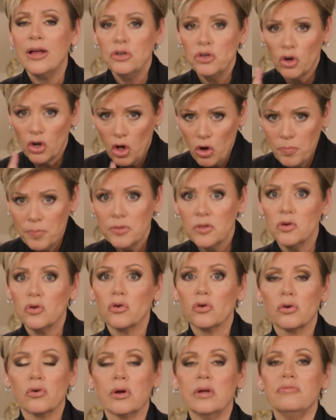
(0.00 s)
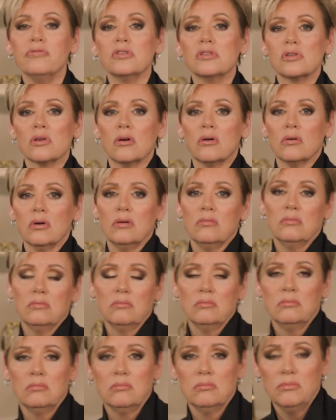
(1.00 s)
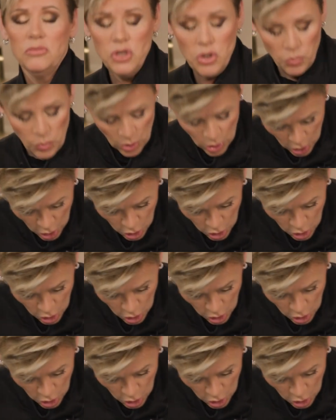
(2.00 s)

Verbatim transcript: And you'll open the door to grief and sorrow. You will